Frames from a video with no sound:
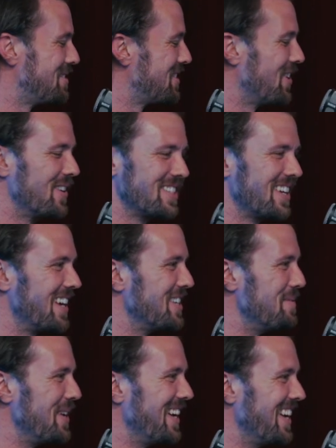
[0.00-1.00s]
so excited
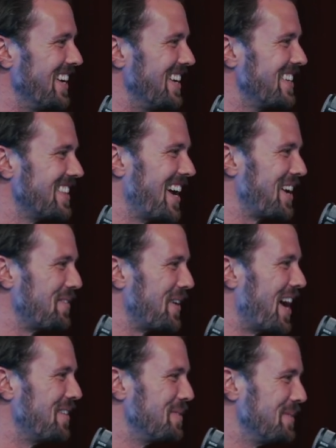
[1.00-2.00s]
to be here. Thank you for
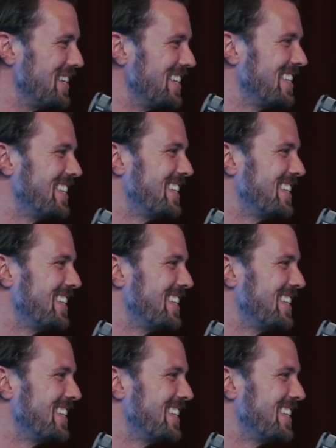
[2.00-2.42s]
having me.